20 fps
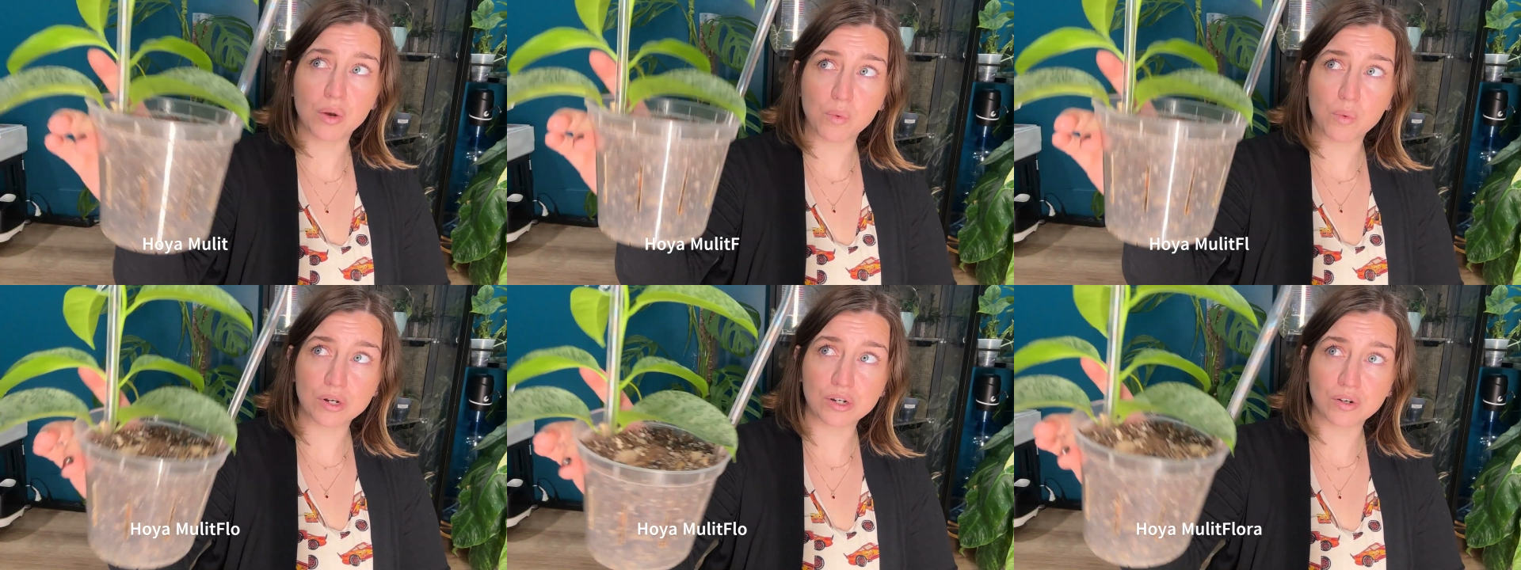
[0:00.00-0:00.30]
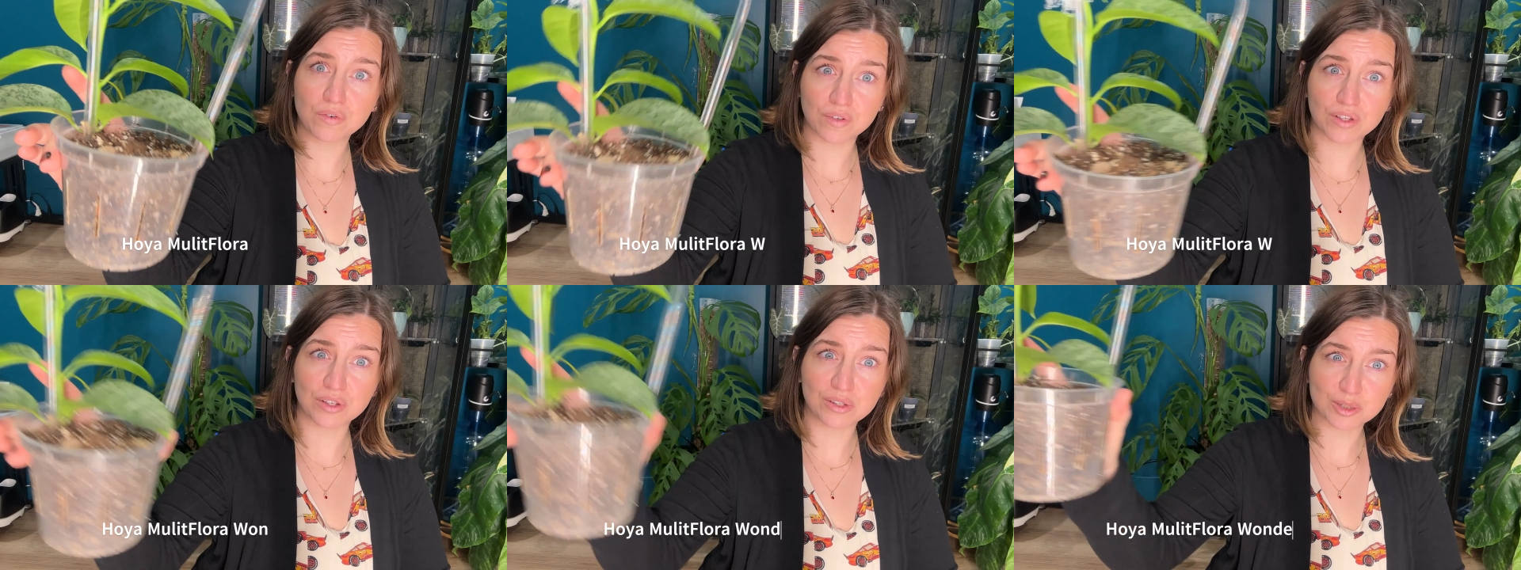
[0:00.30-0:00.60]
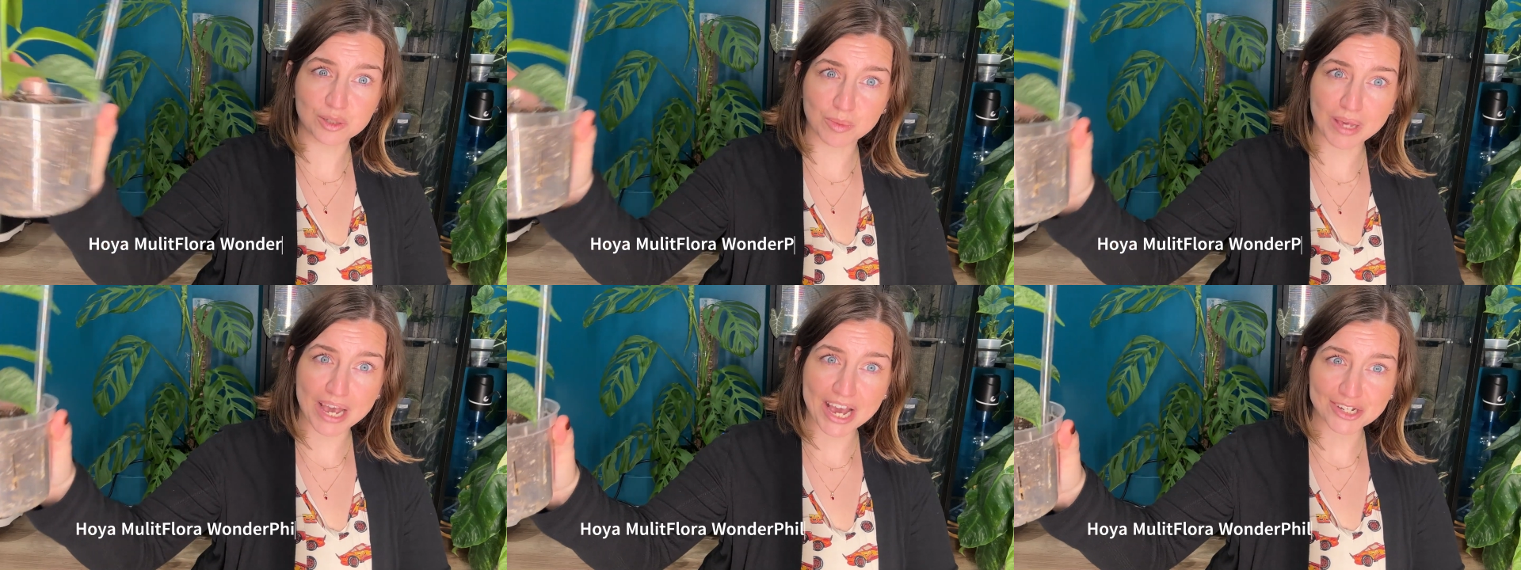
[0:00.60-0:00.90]
Wonderfill
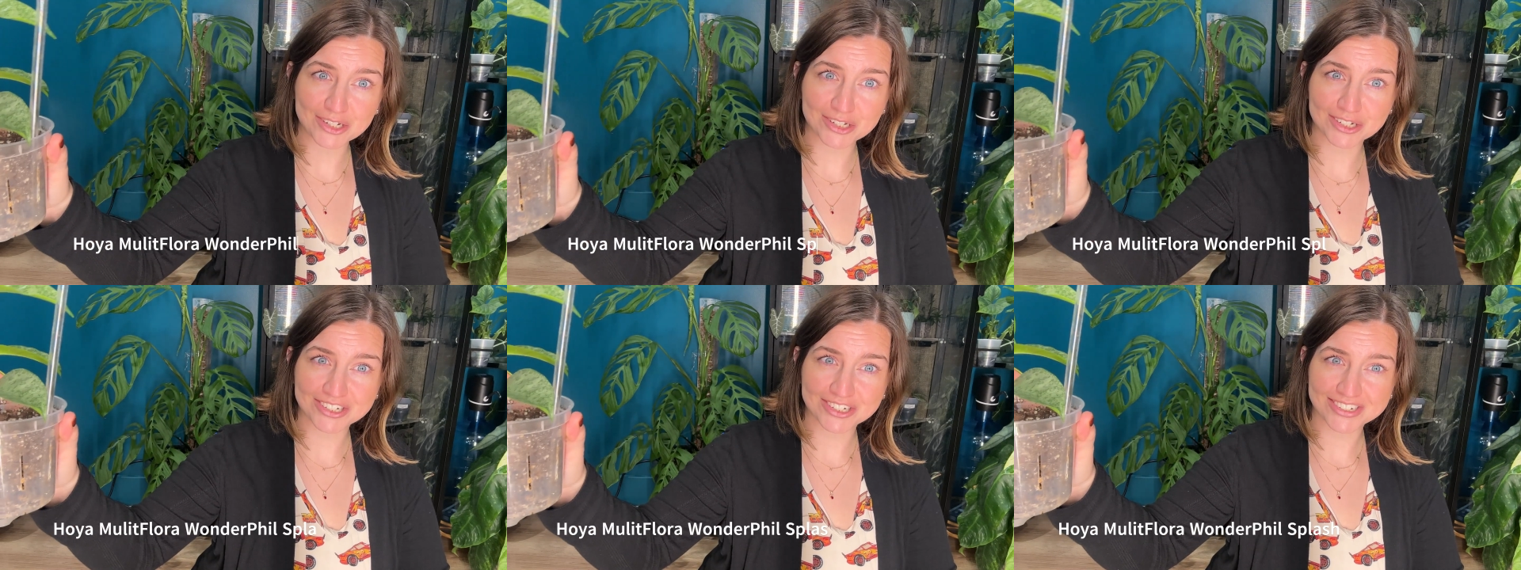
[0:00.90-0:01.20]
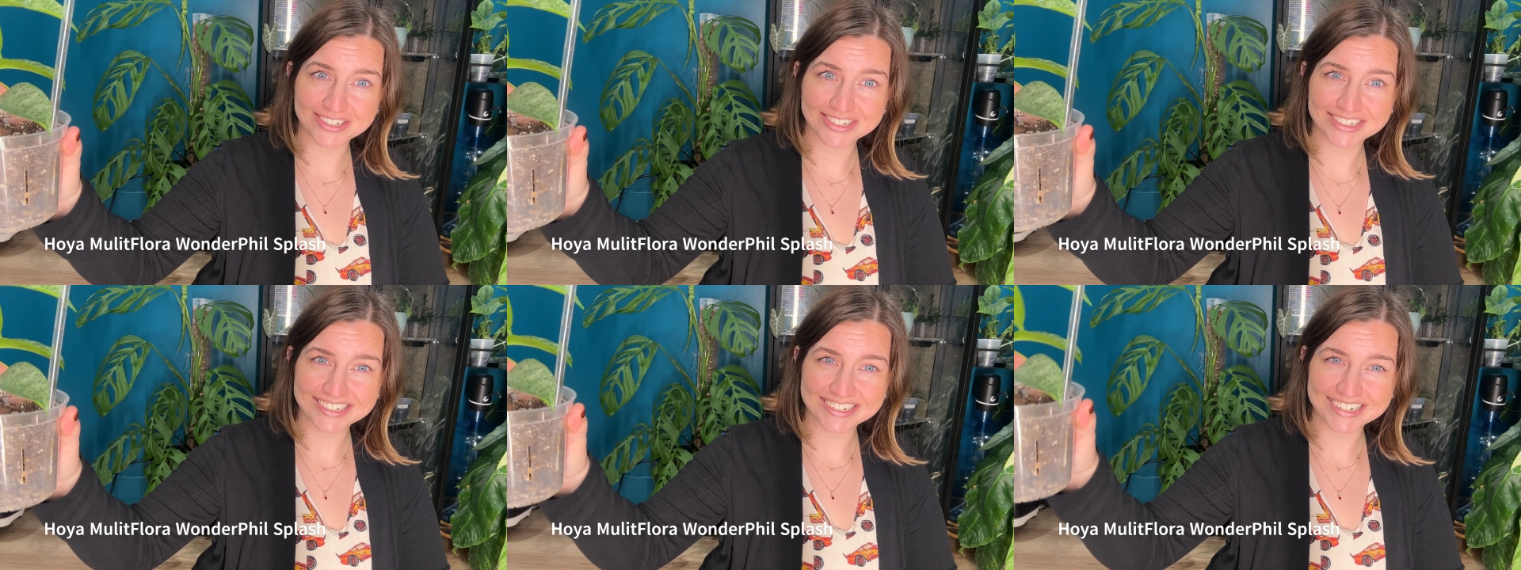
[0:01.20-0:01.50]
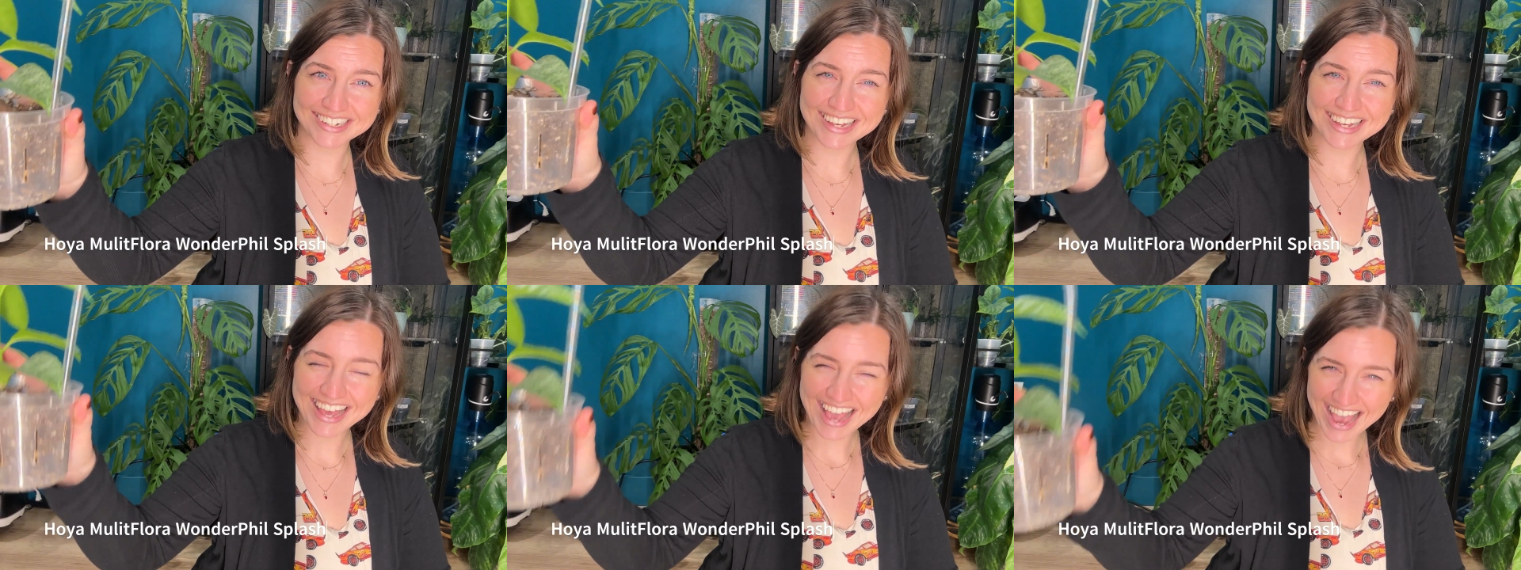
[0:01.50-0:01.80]
Splash.
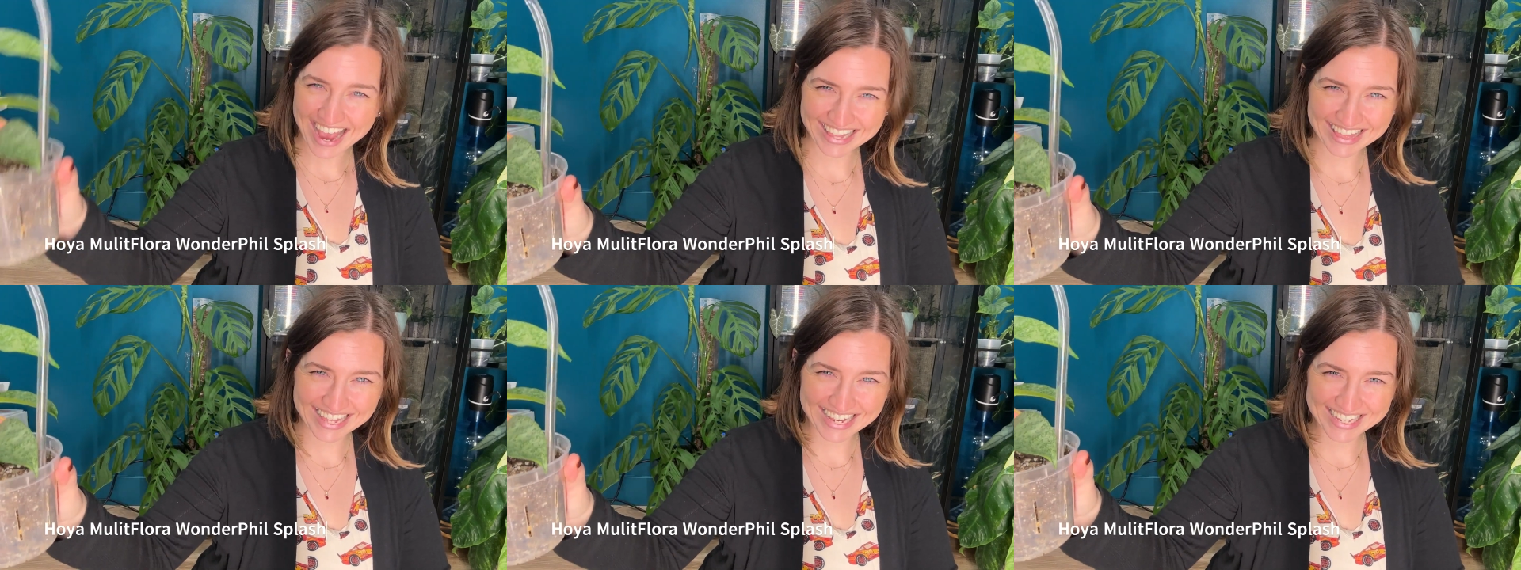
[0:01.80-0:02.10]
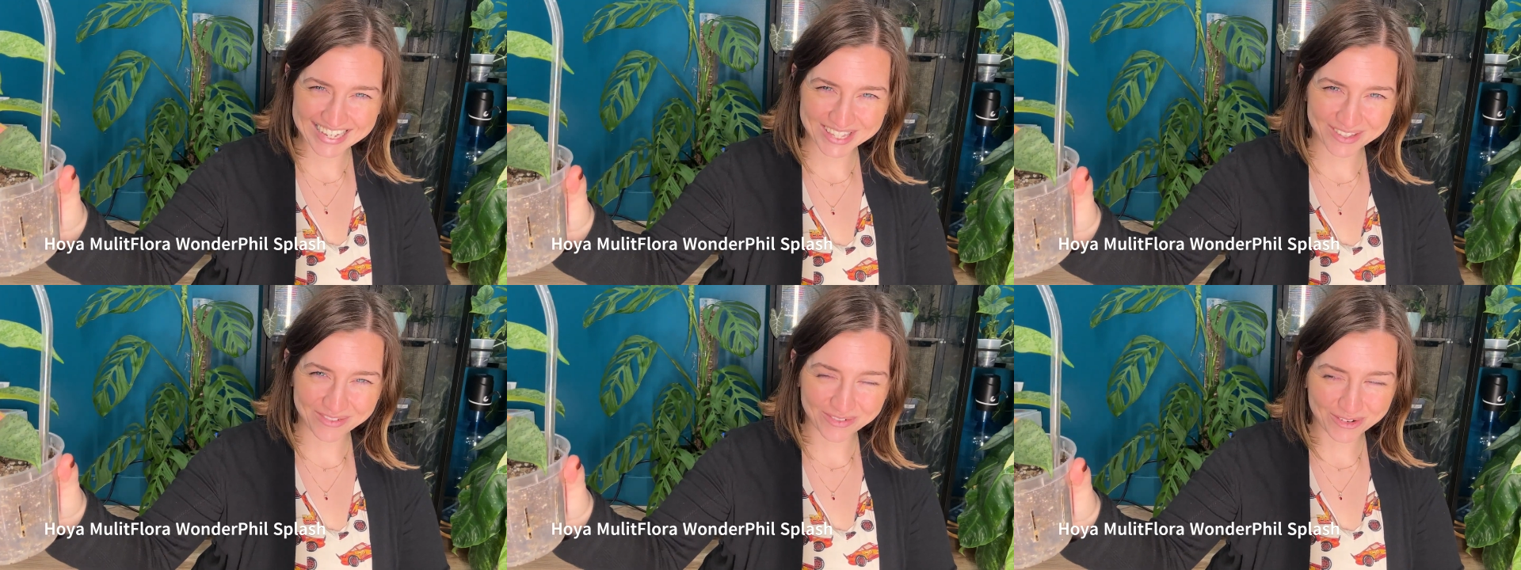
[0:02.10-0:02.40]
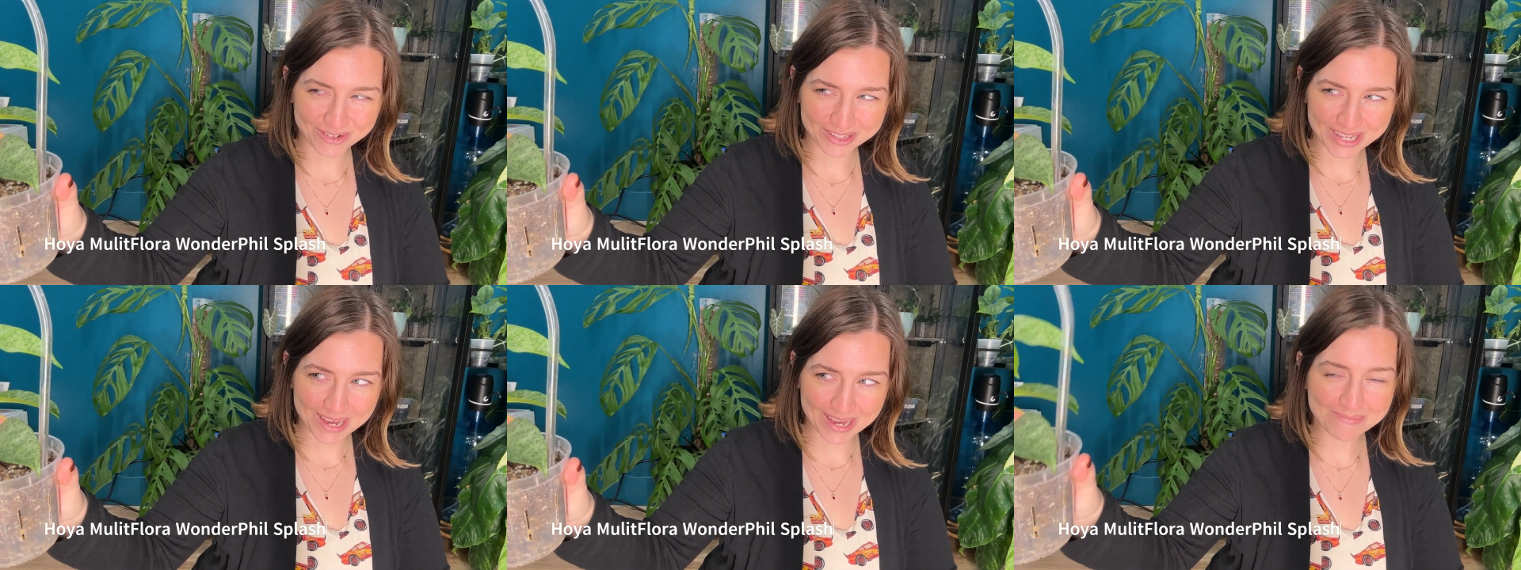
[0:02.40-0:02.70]
I think is the
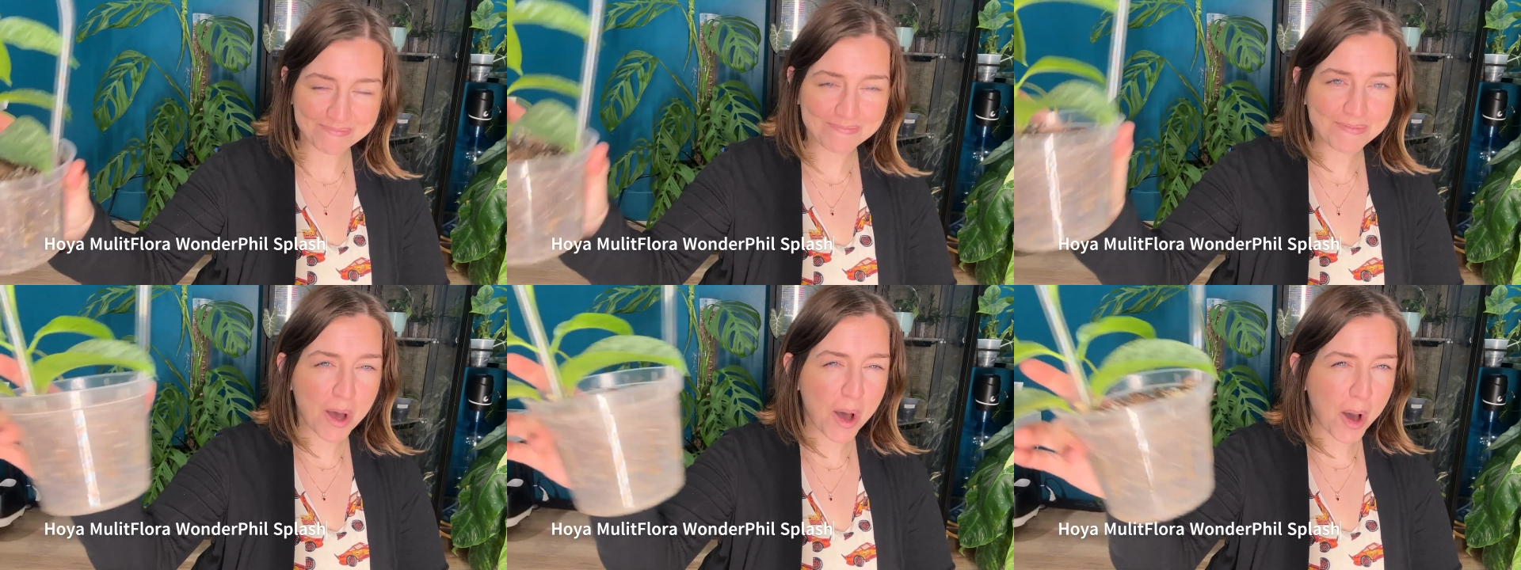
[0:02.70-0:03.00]
full name.